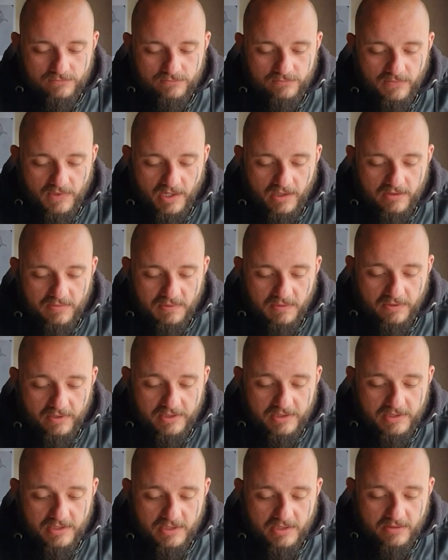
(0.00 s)
Next
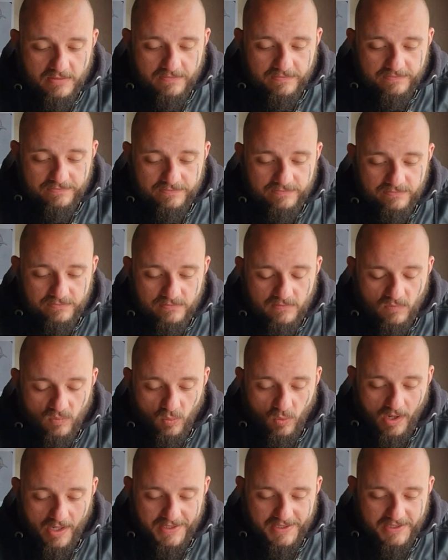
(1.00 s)
point,
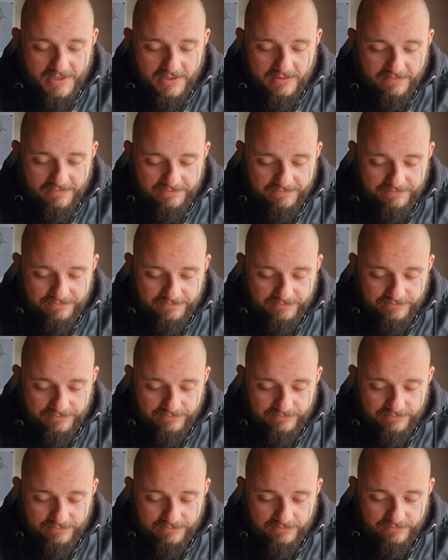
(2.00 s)
weight.
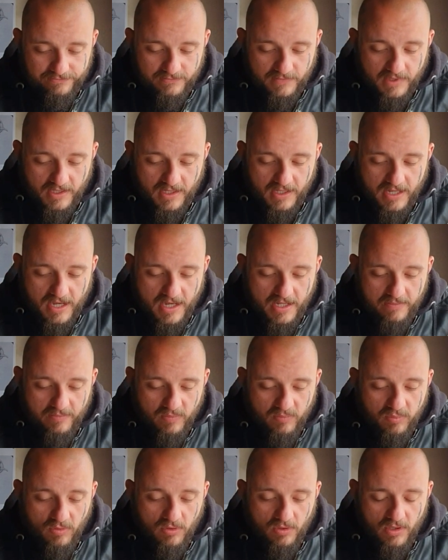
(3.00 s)

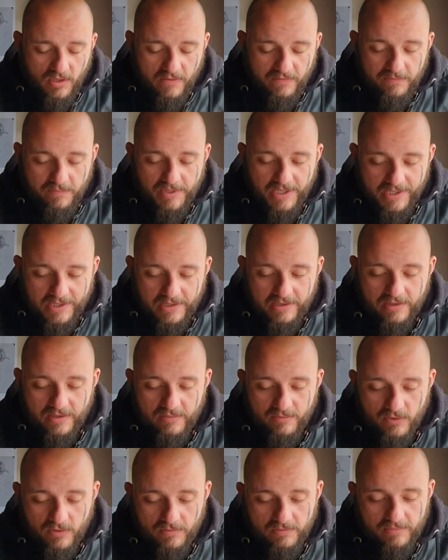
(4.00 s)
Capable of picking
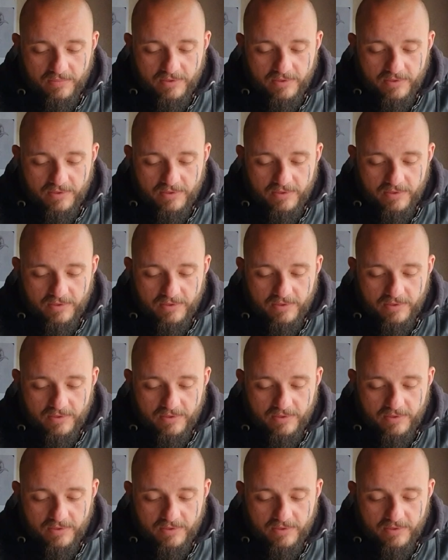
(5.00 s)
them up.